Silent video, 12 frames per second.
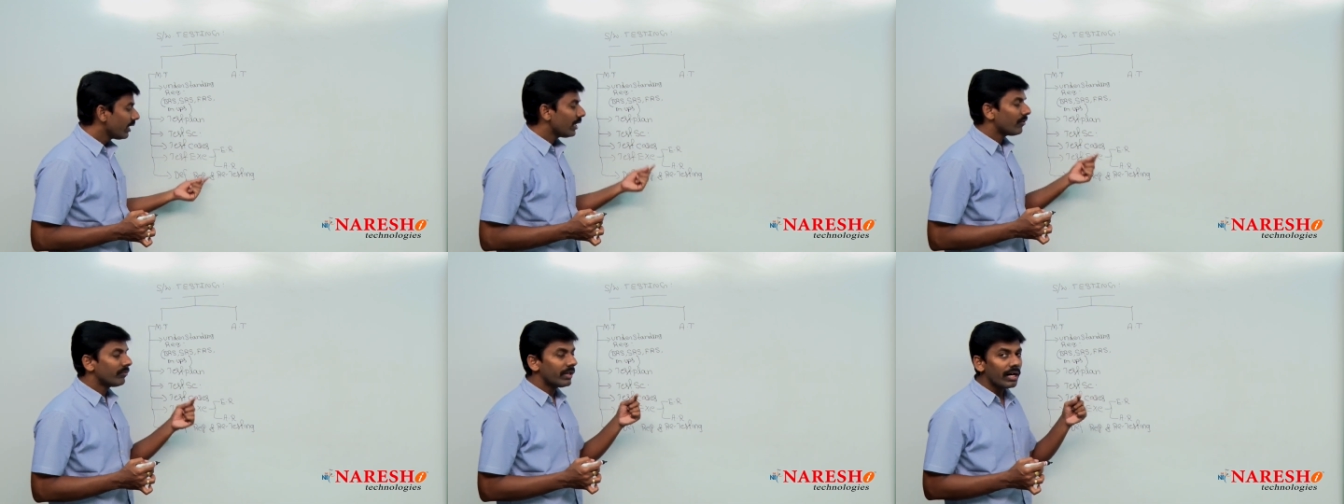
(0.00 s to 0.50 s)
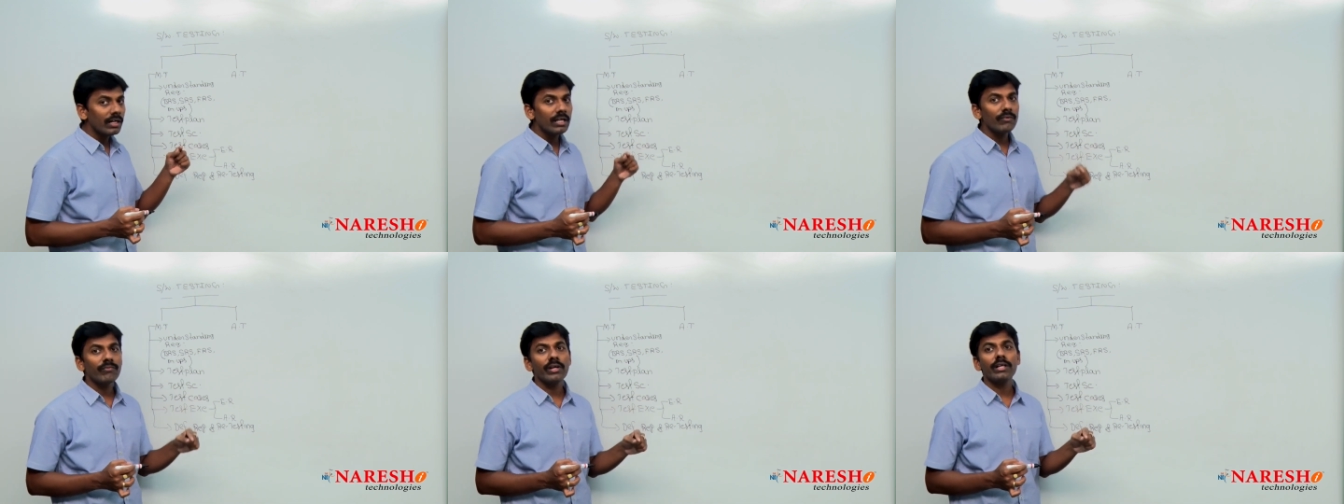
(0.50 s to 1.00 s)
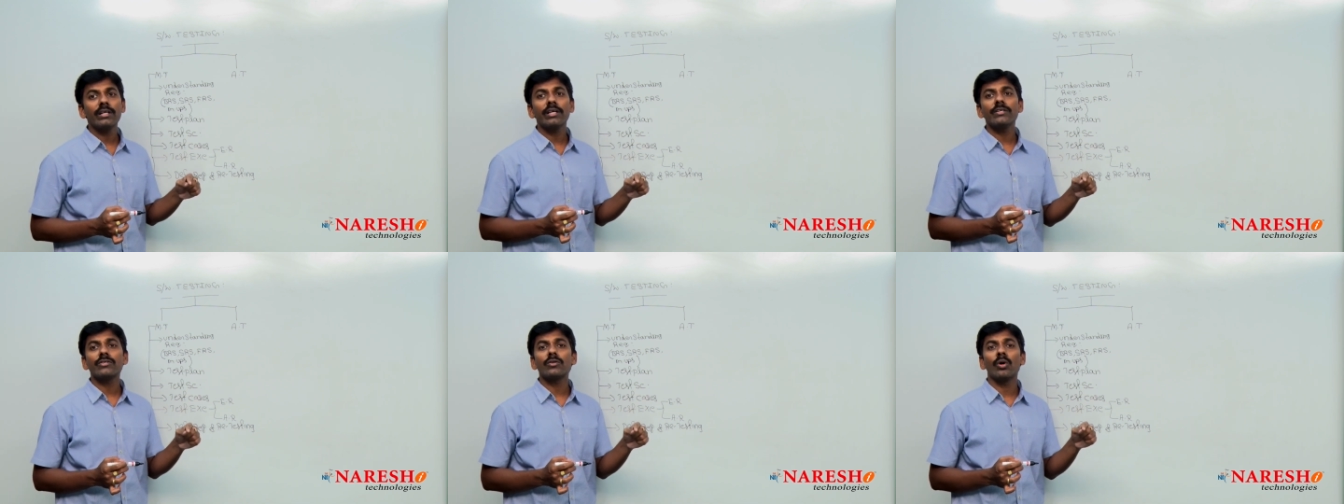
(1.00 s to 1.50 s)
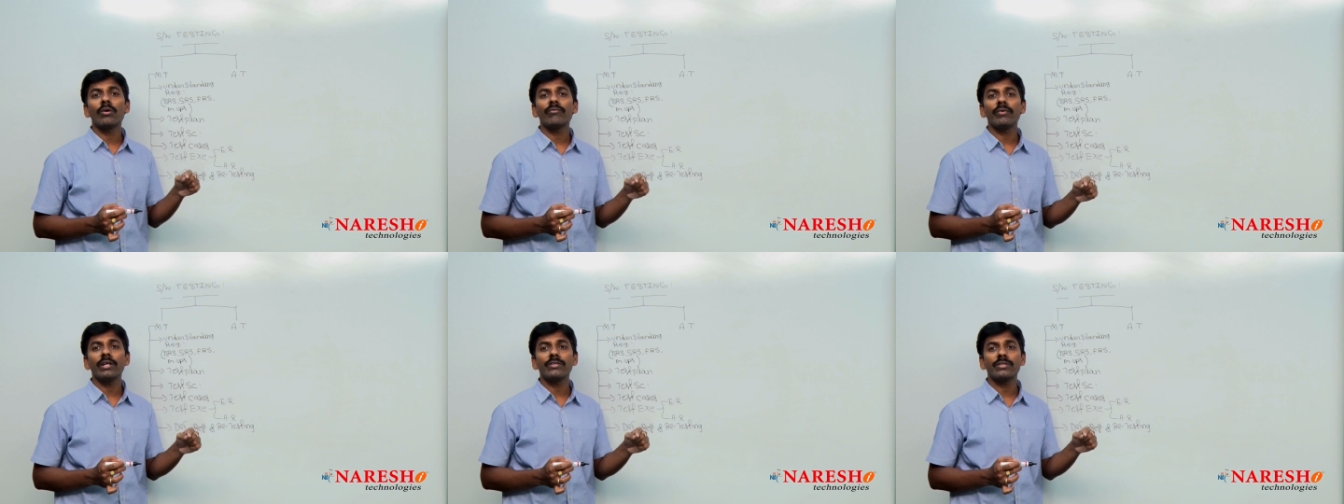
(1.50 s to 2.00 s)
If that defect is not
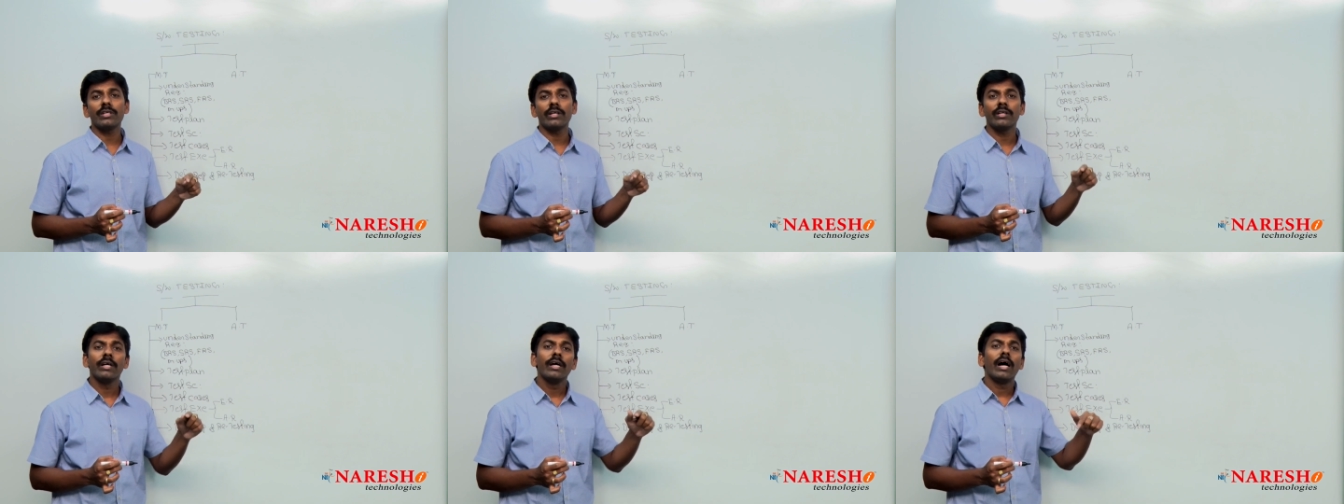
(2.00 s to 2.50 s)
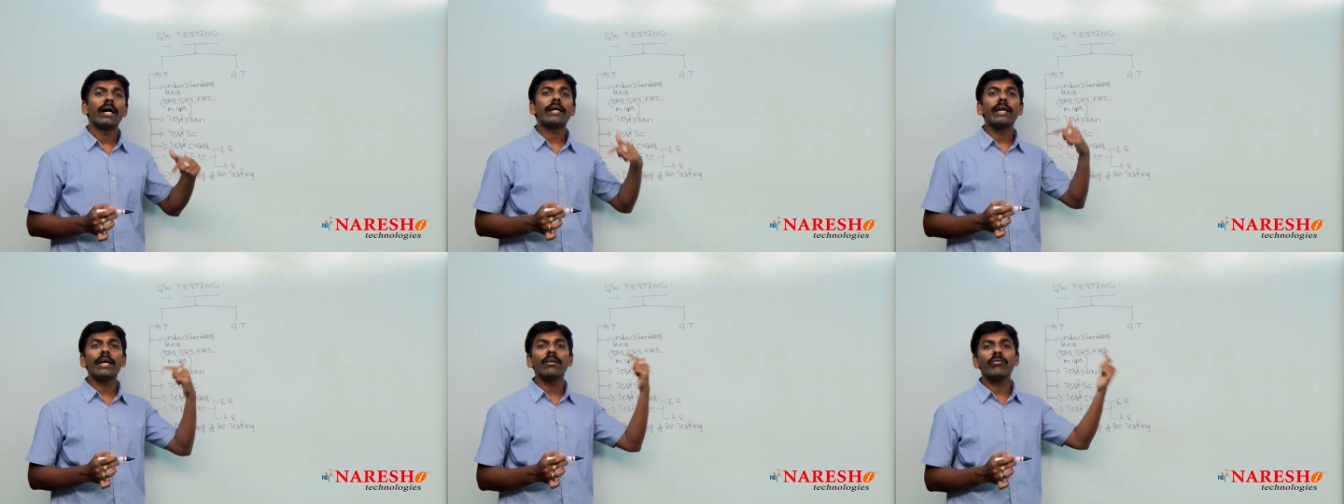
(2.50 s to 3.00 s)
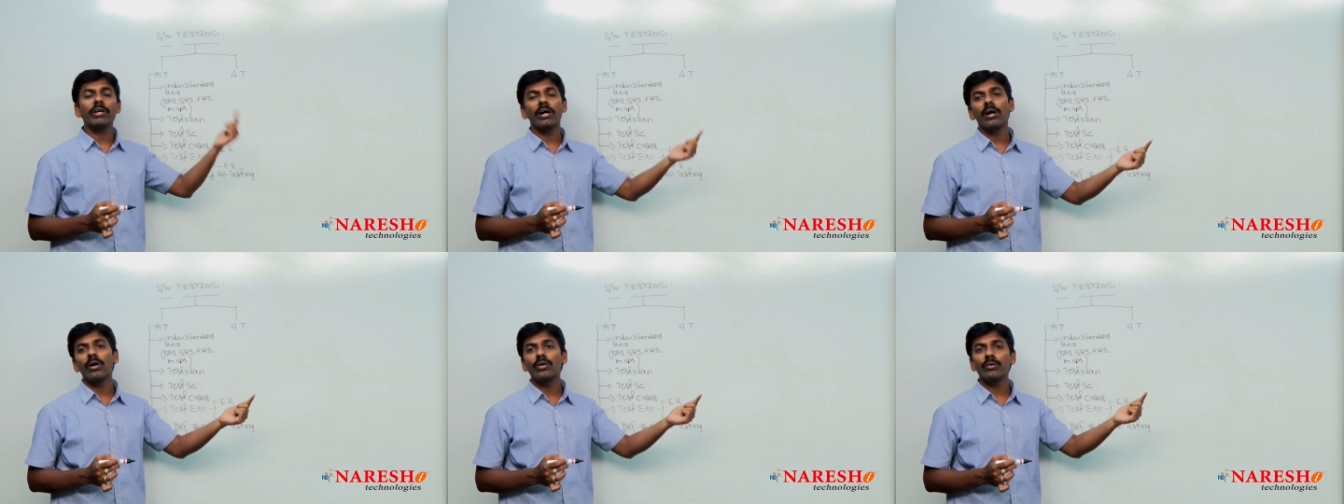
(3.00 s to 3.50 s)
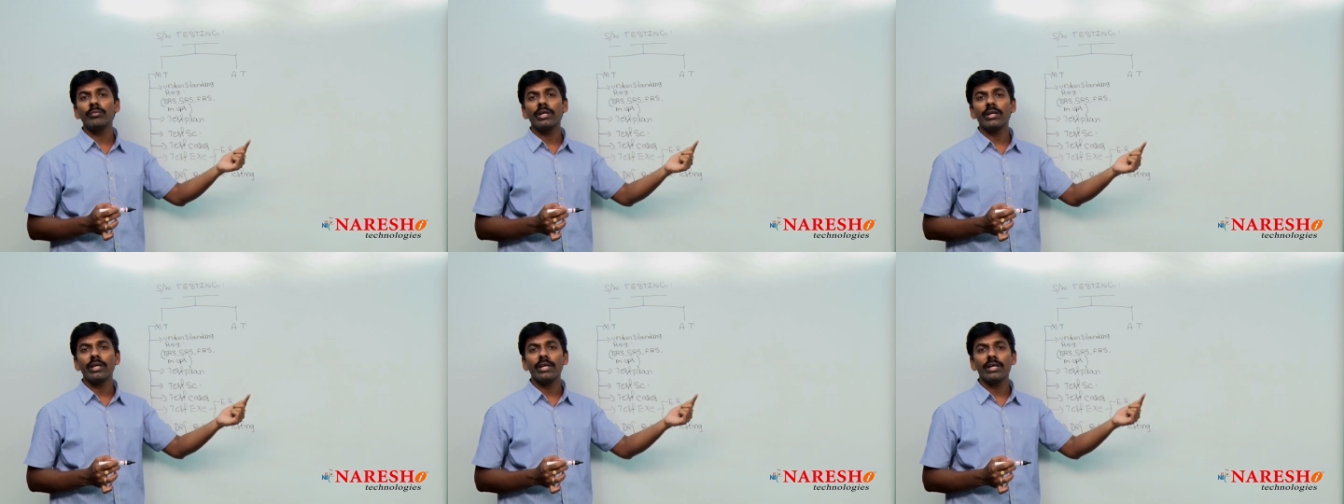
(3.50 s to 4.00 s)
fixed it, again we have to
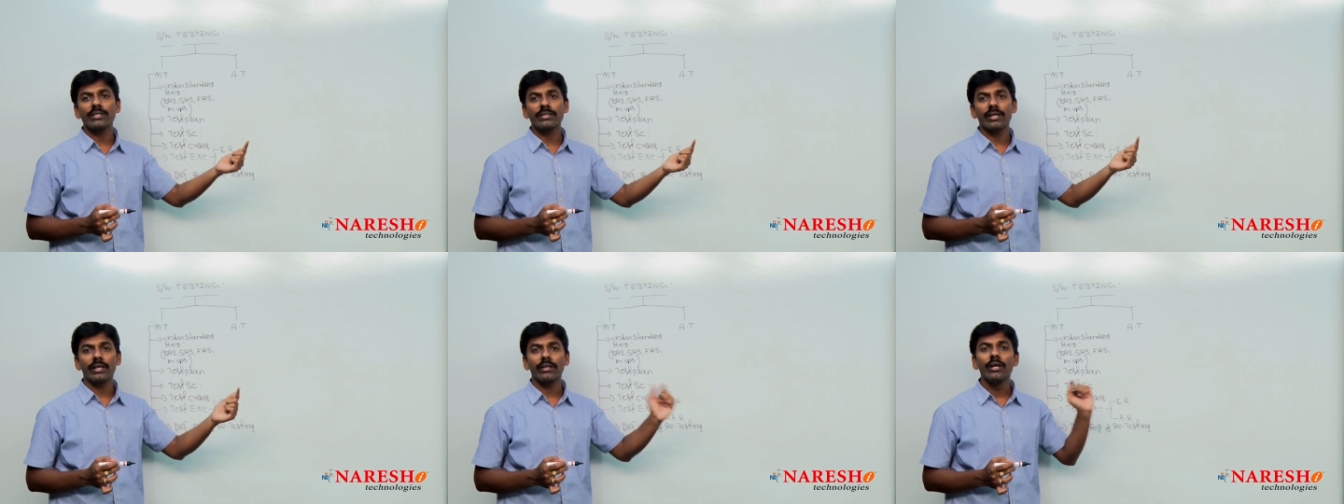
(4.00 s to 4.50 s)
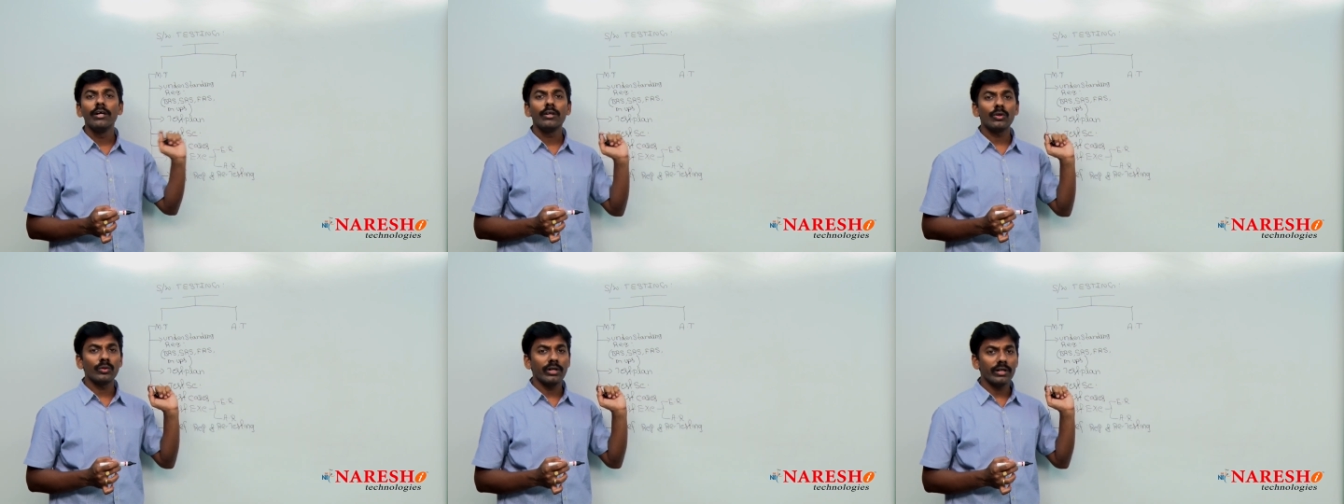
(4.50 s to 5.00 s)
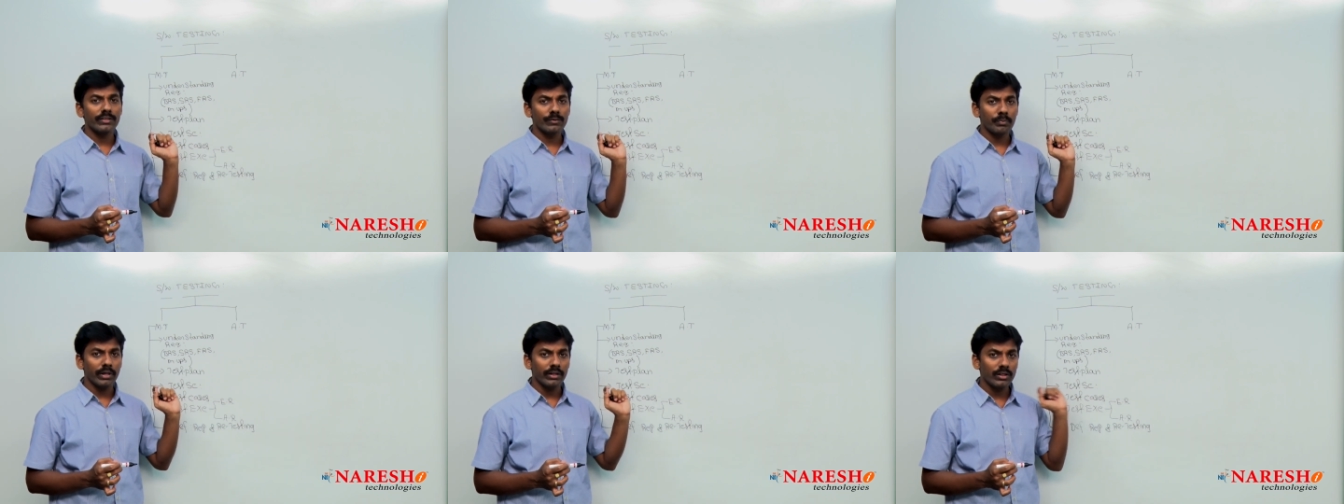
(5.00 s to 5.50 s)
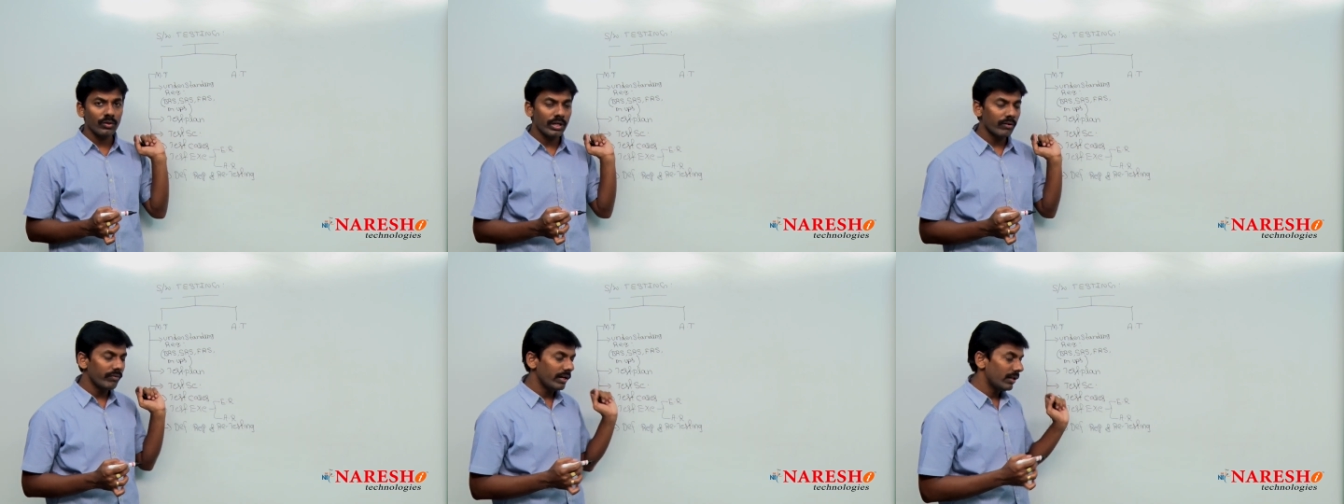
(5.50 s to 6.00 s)
be reassigned to the respective
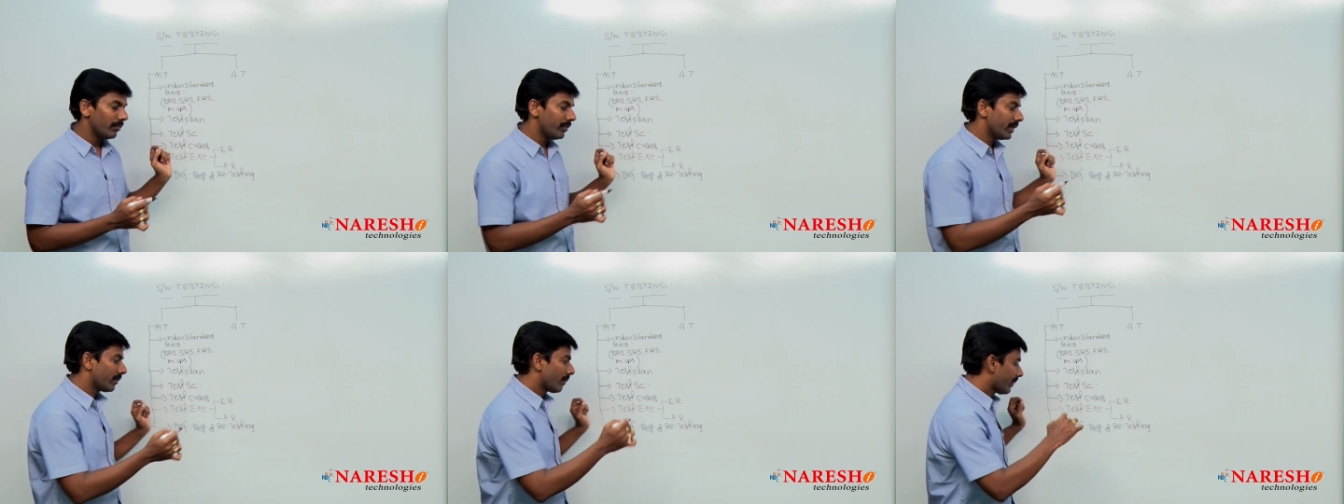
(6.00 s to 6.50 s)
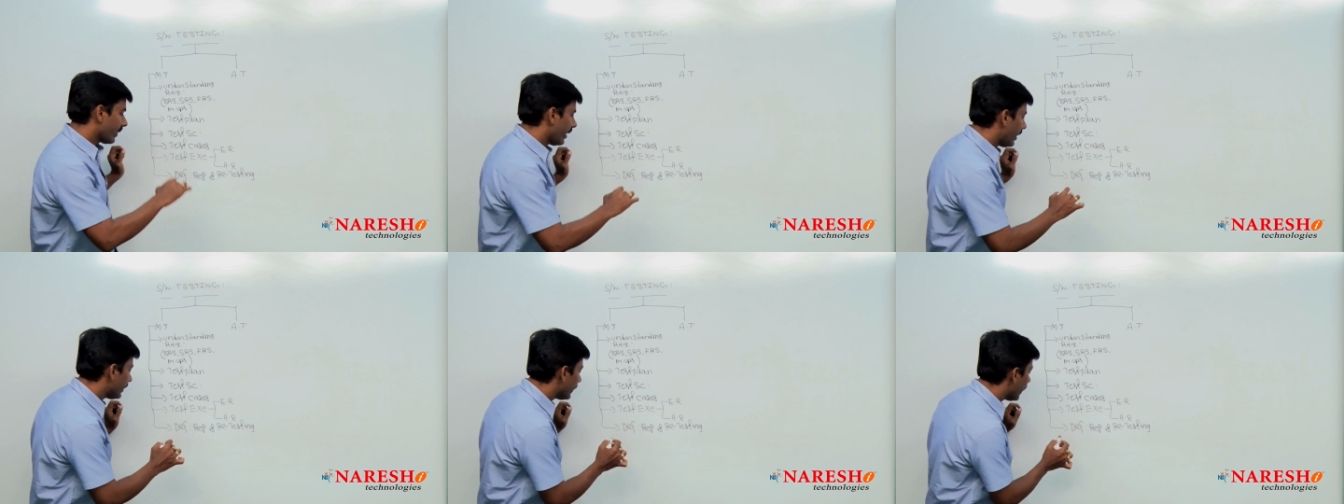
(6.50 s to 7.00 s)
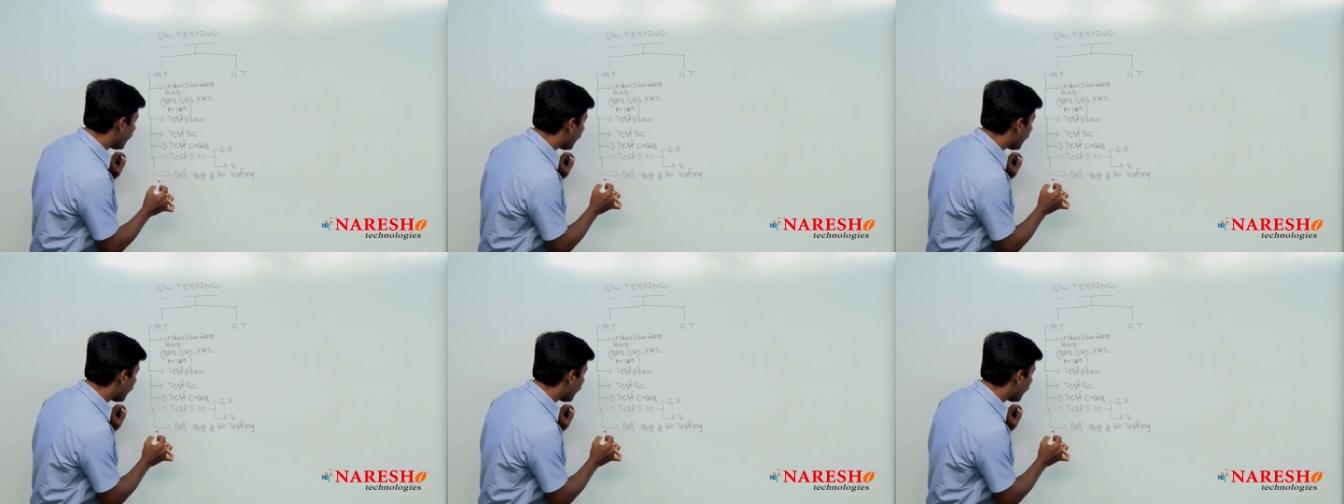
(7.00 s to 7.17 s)
developer. And the